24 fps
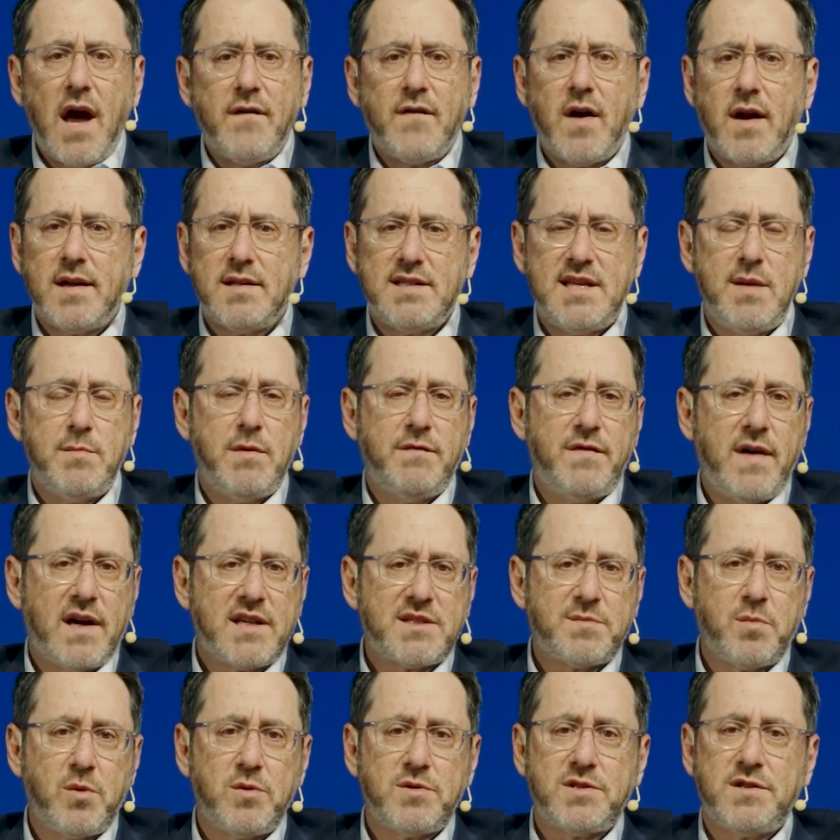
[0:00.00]
I've got a team of
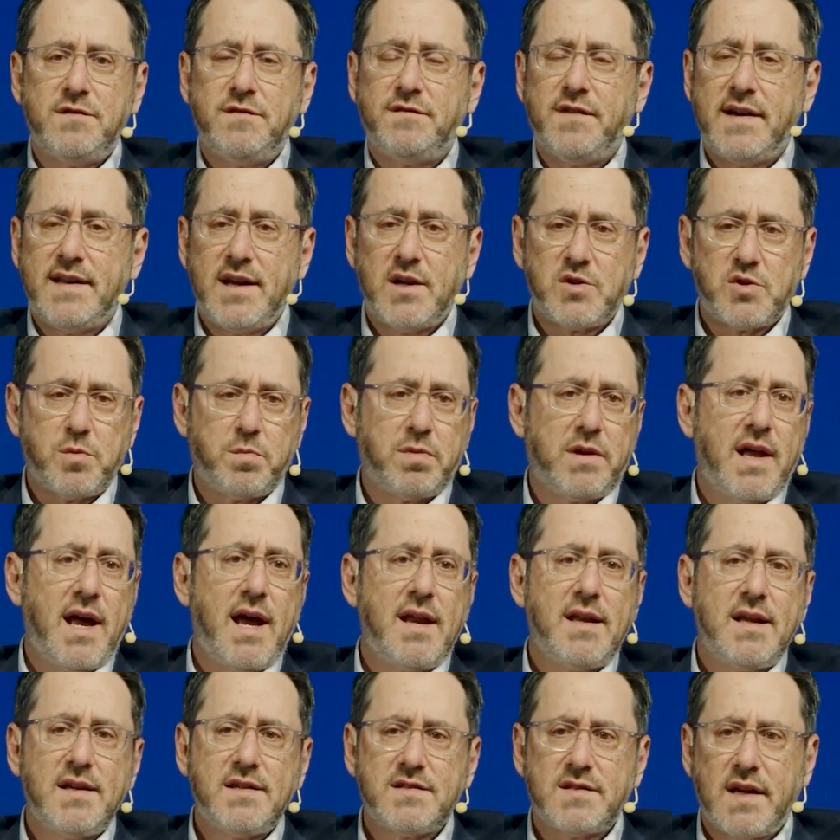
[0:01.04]
experts in financial
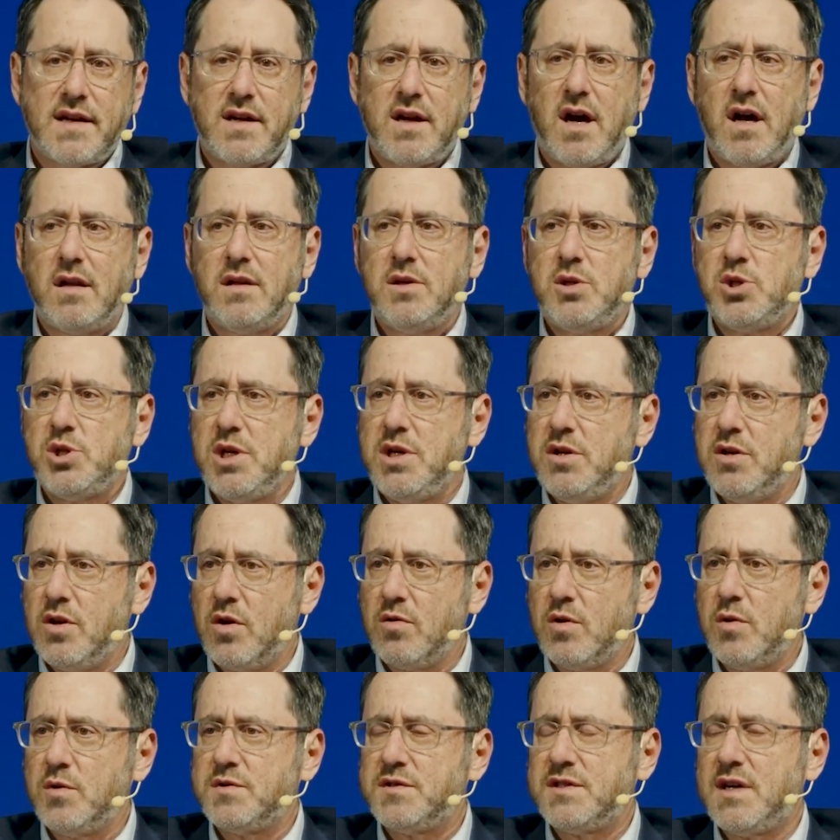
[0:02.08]
planning, psychology,
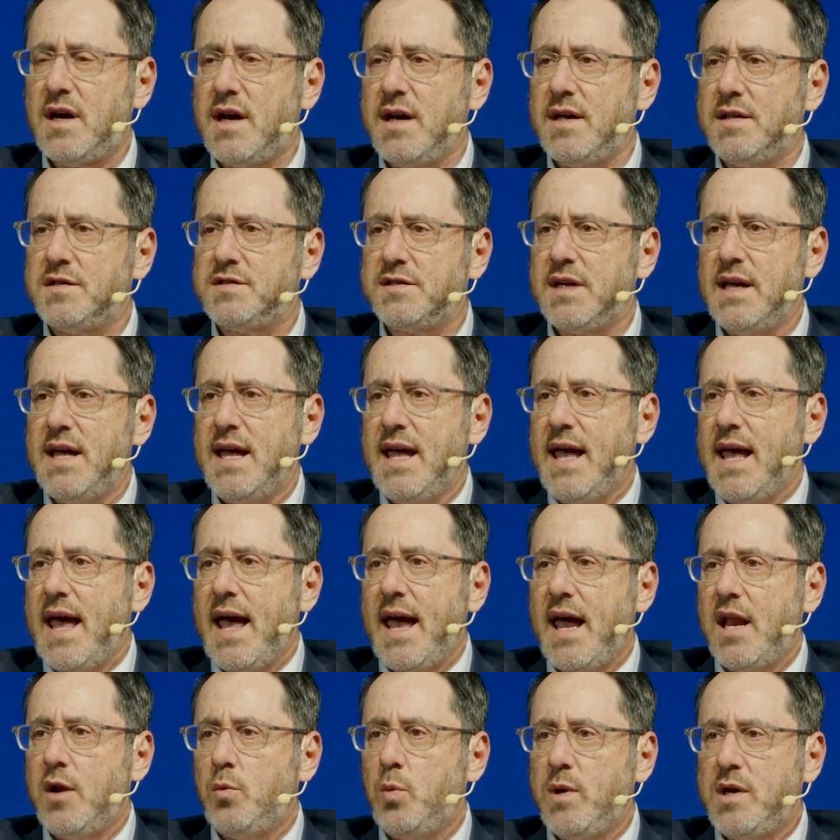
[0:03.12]
neuroscience,
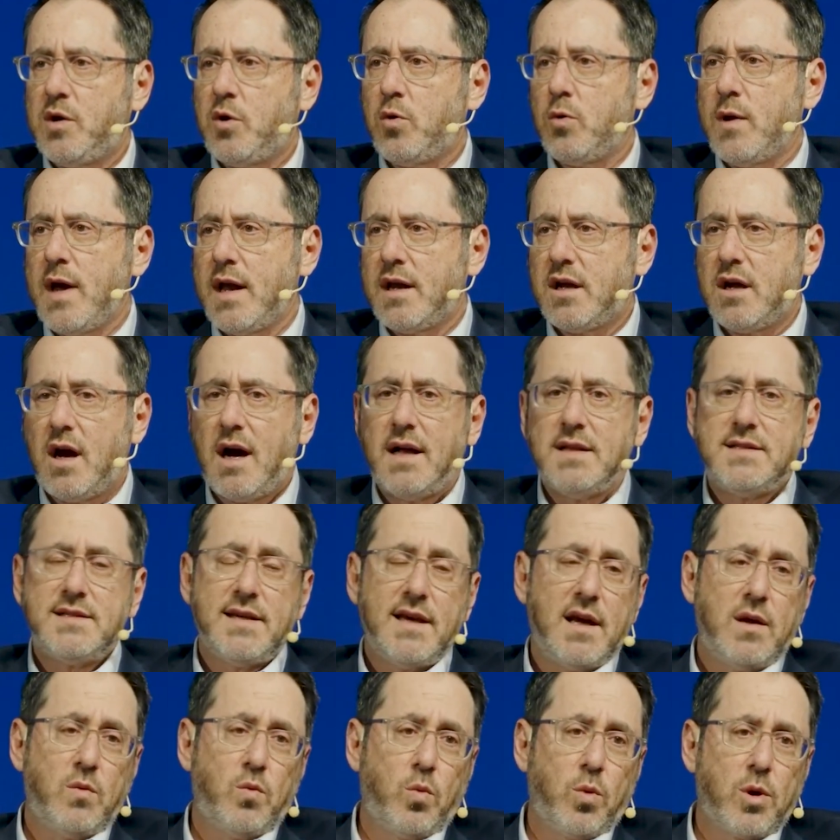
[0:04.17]
and we create
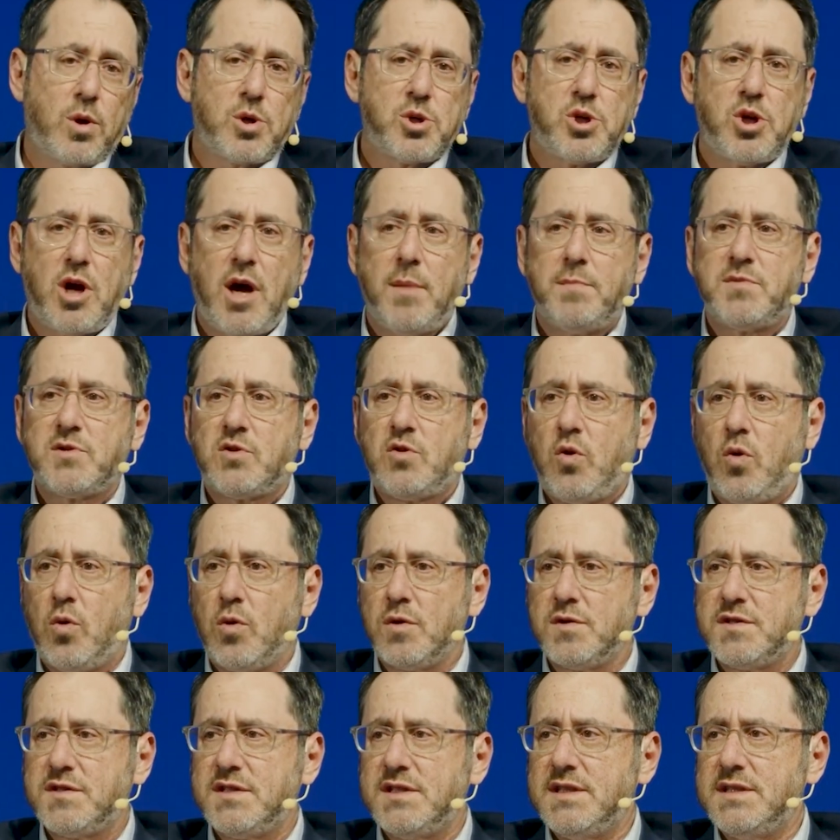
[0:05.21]
content, workshops,
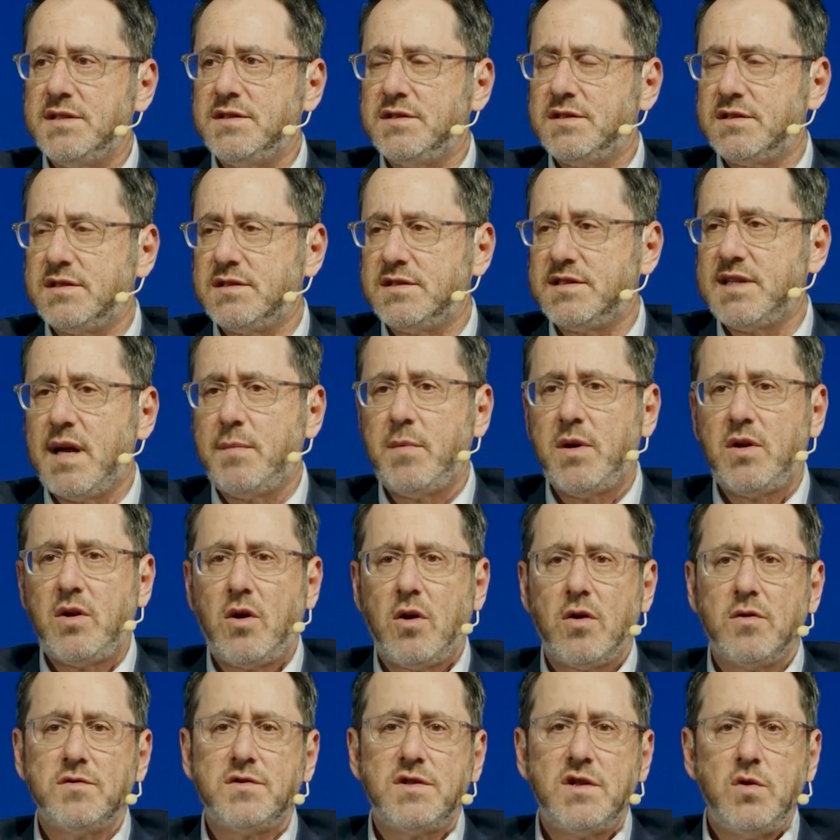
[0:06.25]
courses,
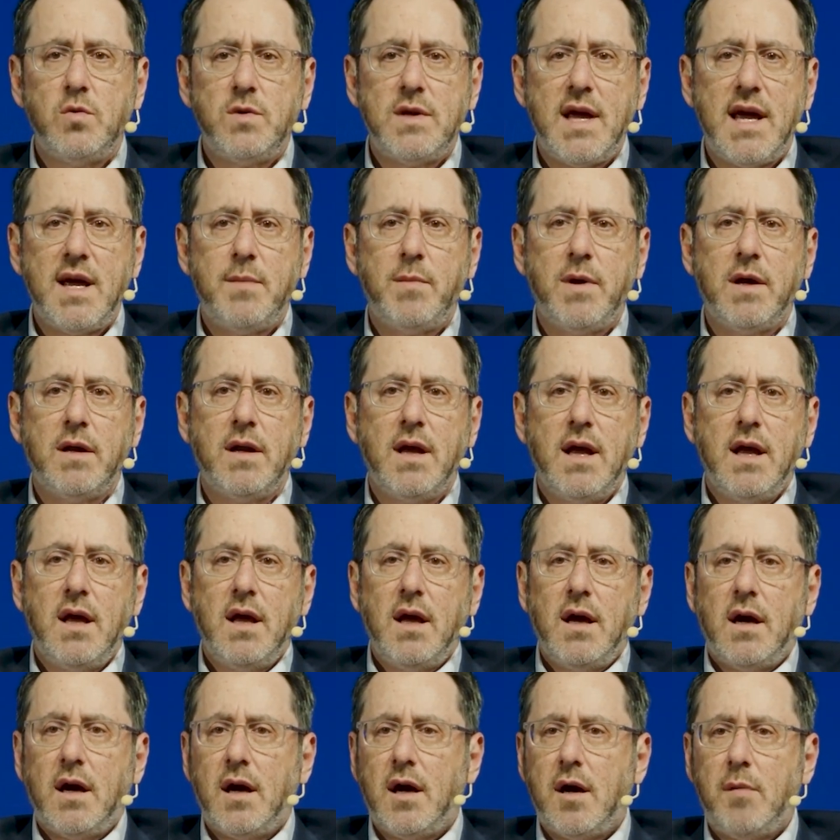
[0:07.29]
seminars, you name it,
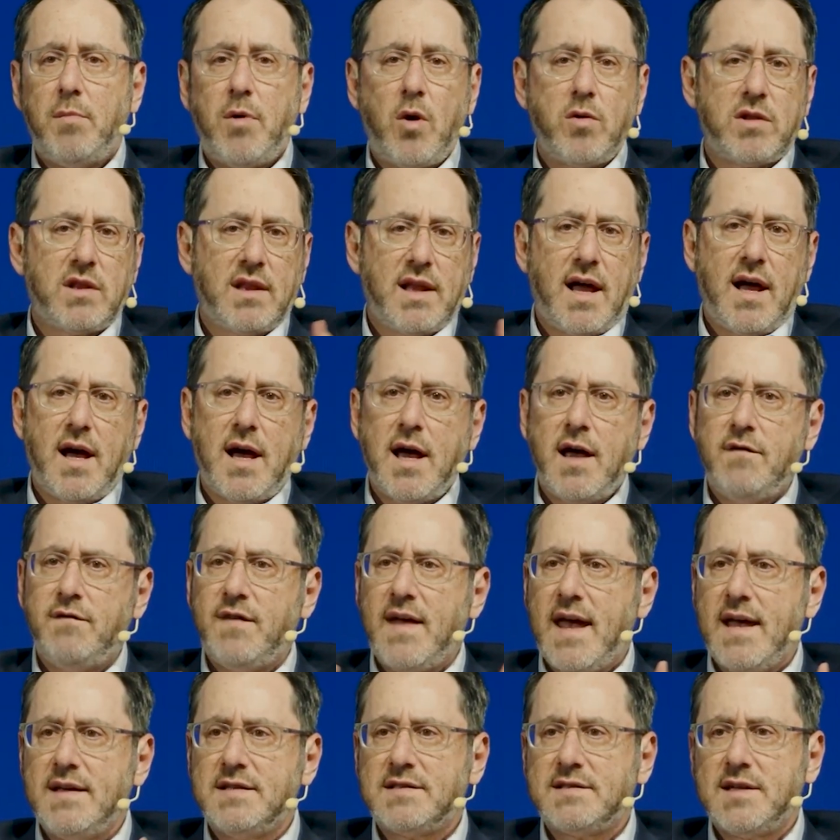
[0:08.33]
both
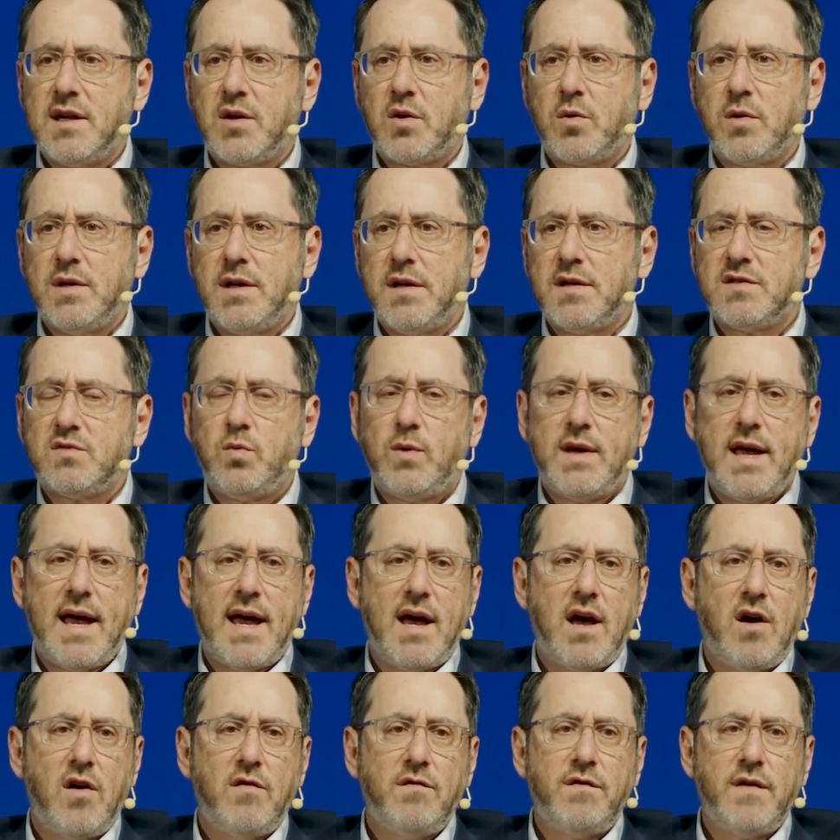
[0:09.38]
live, asynchronous. We
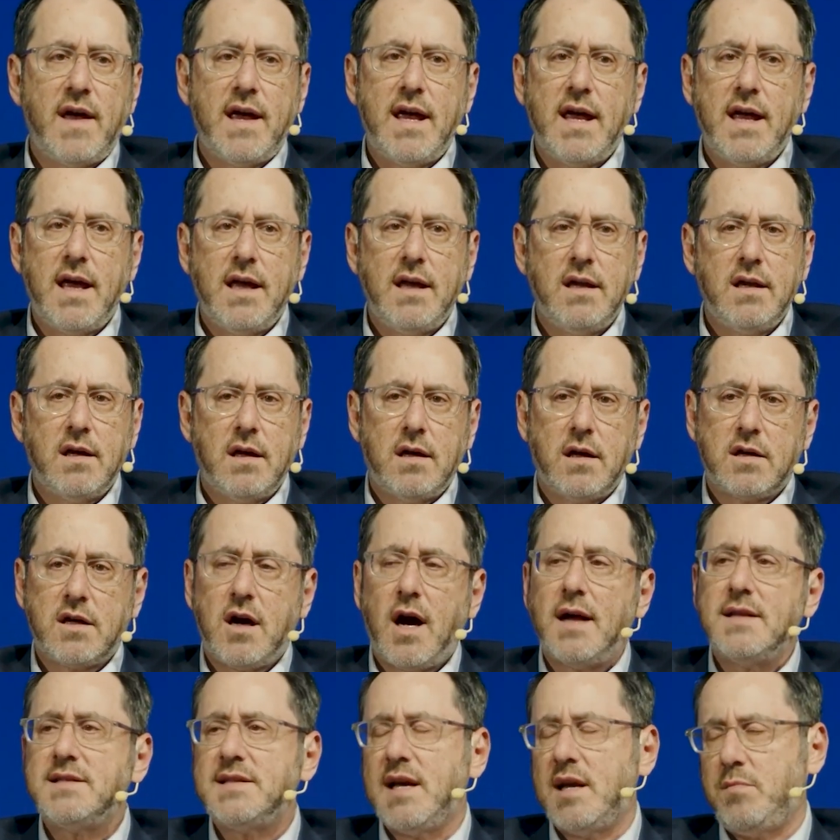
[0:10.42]
have a
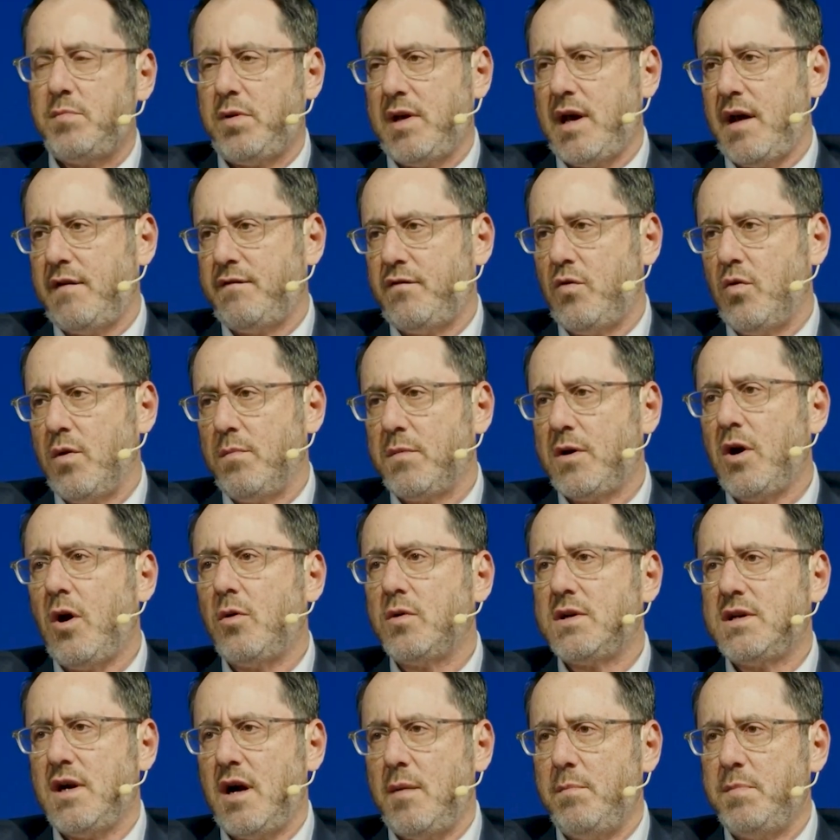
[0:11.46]
content platform
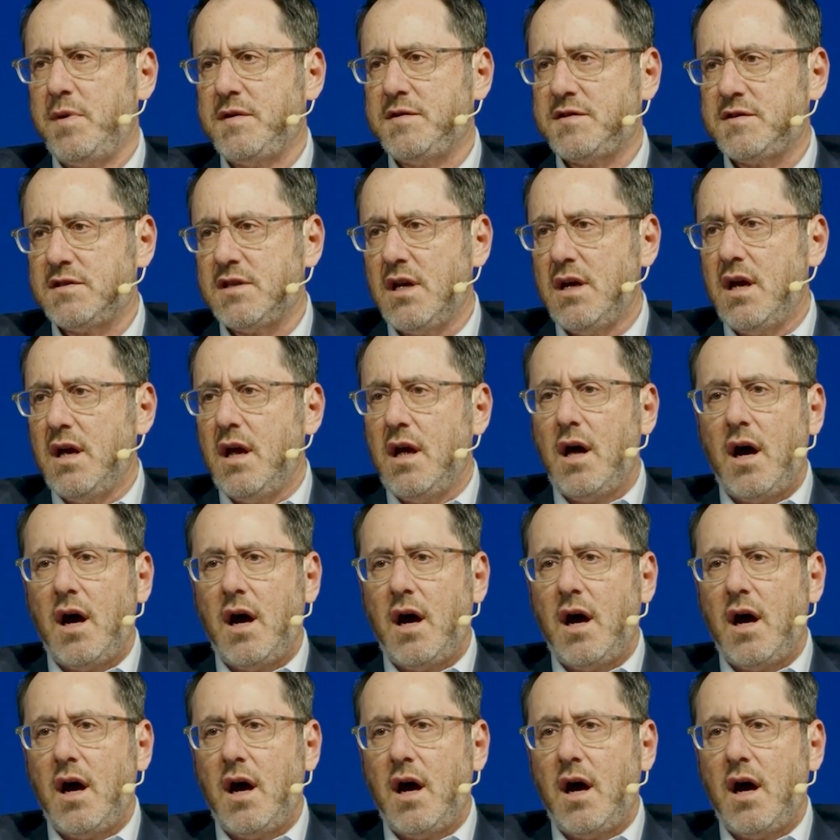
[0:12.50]
called Compass.